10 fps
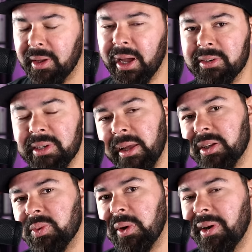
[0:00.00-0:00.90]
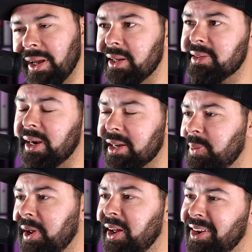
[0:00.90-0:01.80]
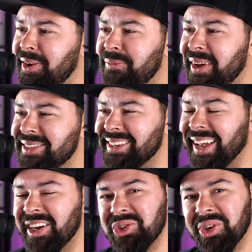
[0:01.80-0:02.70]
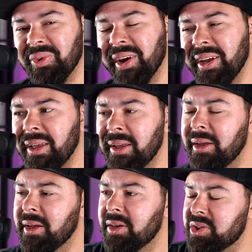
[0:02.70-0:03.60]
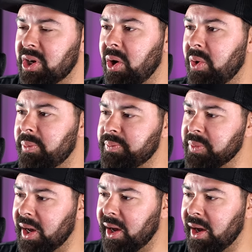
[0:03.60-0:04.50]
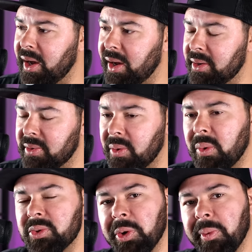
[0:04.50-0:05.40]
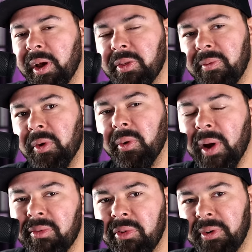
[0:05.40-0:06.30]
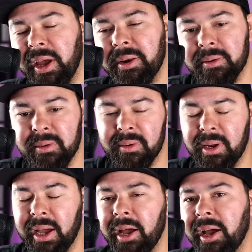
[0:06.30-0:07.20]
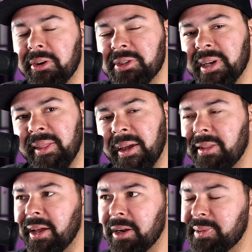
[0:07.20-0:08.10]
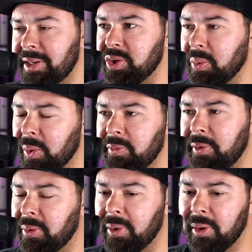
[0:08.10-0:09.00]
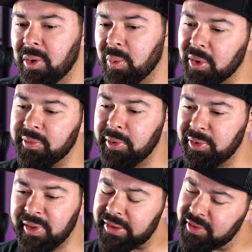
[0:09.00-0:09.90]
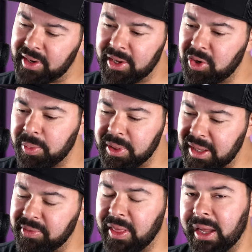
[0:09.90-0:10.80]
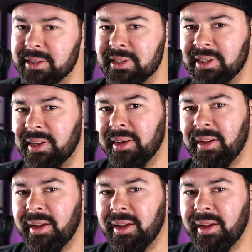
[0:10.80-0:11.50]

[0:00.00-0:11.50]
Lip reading: The Connor Stallions one is an expedited investigation, right? So don't hold your breath if you're a rival fan. I understand that that upsets your worldview. Worldview is destiny, and you believe things